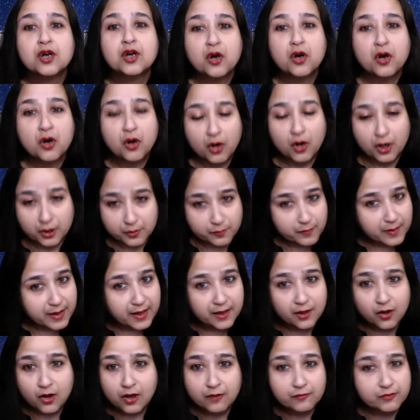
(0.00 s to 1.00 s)
odd man
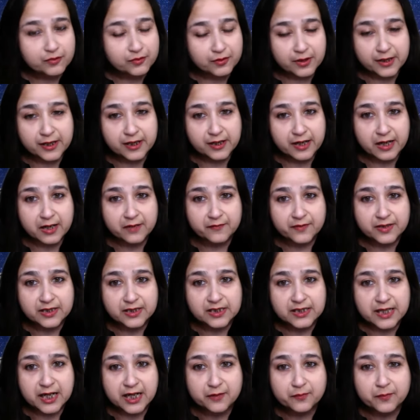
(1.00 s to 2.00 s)
out, irrelevant
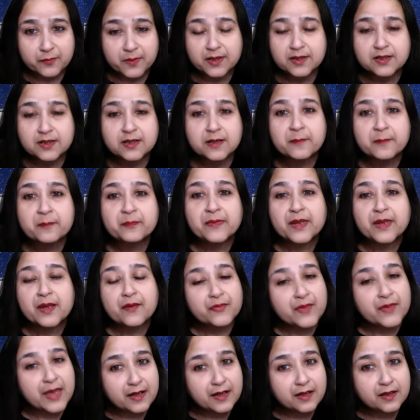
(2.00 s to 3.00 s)
statement,
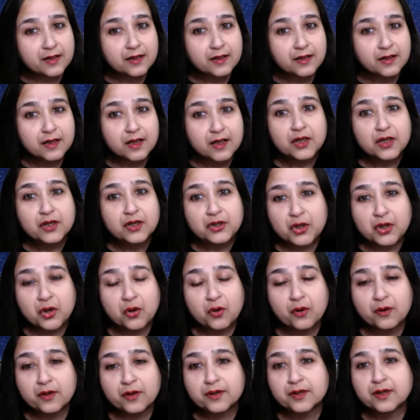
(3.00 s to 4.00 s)
then
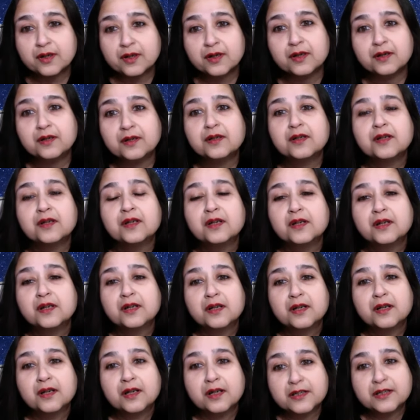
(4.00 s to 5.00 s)
your
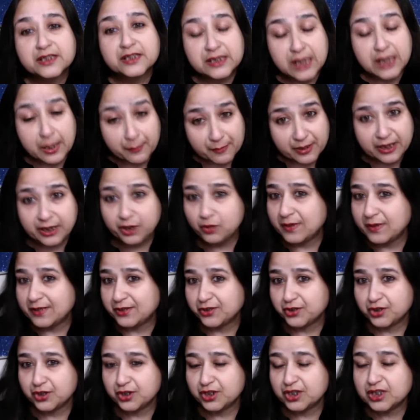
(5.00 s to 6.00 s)
summary
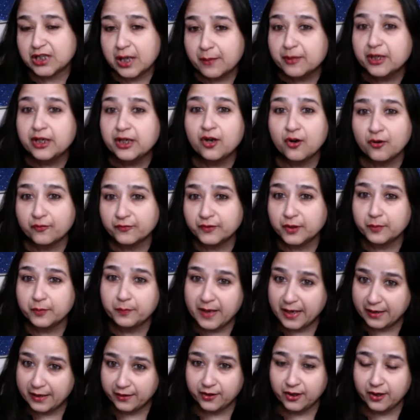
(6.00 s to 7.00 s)
questions, summary of the
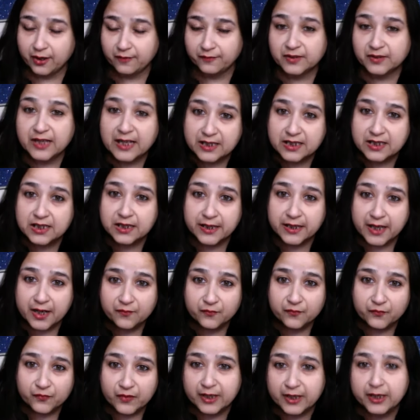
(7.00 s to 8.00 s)
paragraph. That's again
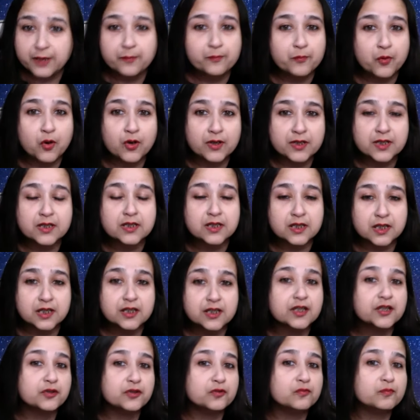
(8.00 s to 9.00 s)
very important in the
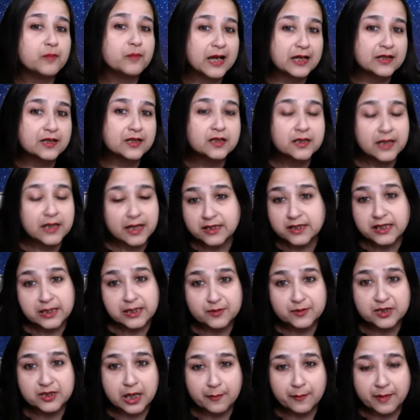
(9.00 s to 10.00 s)
new pattern that keeps
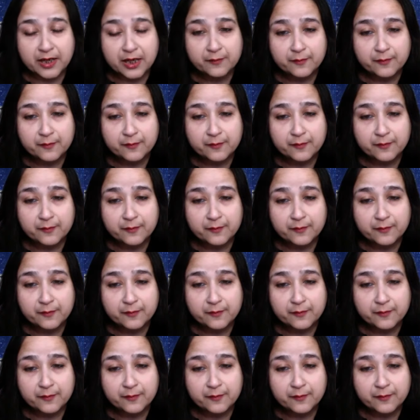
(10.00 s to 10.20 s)
coming.